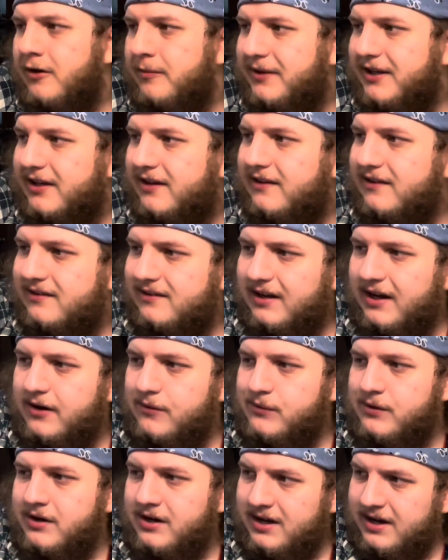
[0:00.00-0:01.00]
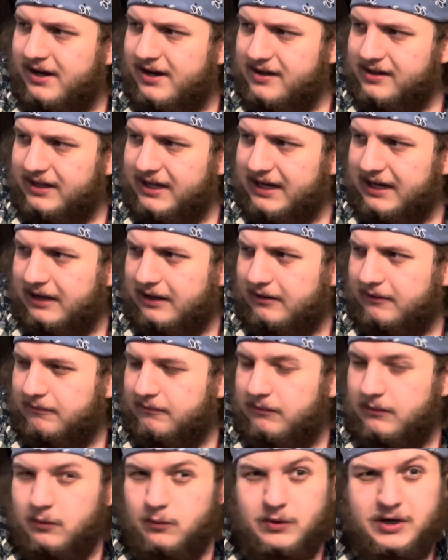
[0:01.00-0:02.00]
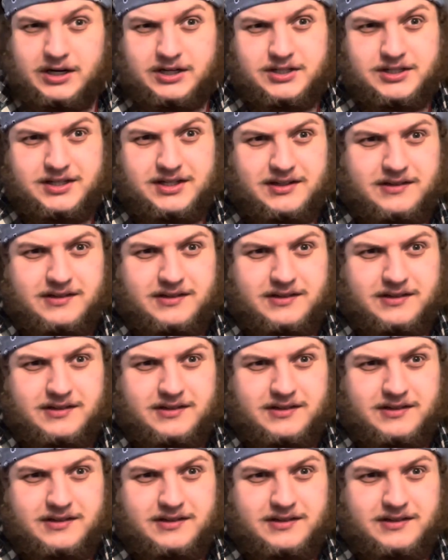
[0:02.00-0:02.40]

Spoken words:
because I would not, watch